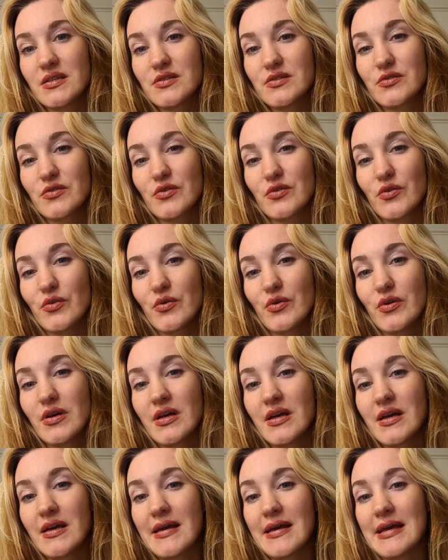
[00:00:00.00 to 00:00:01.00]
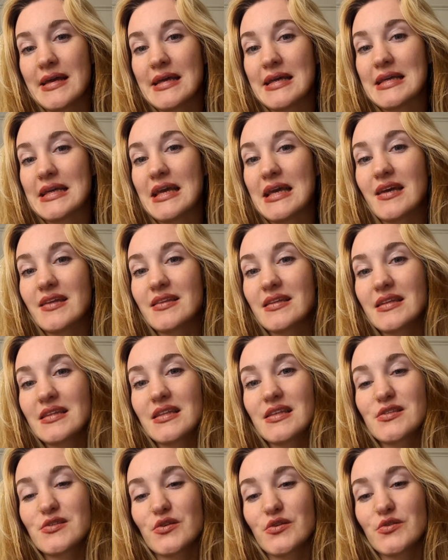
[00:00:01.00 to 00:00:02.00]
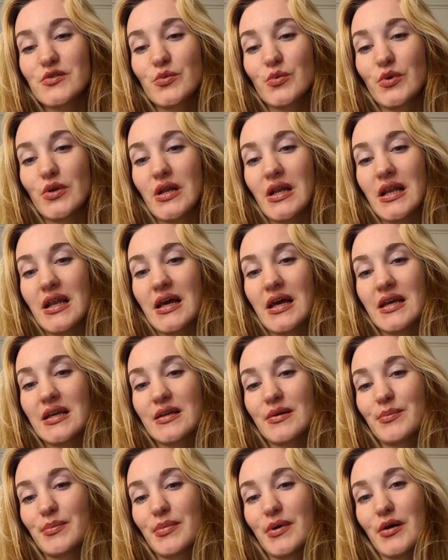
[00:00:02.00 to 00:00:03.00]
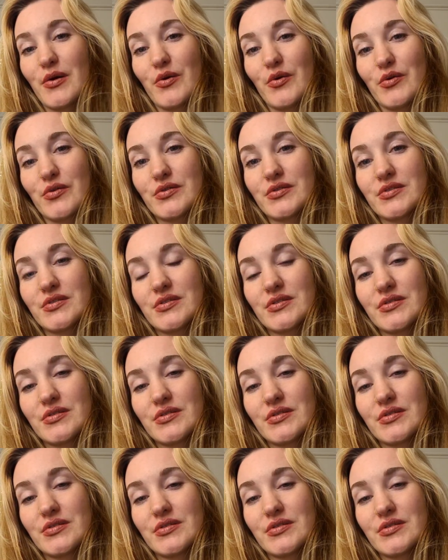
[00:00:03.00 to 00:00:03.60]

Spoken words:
So yeah, I think that's also what I like about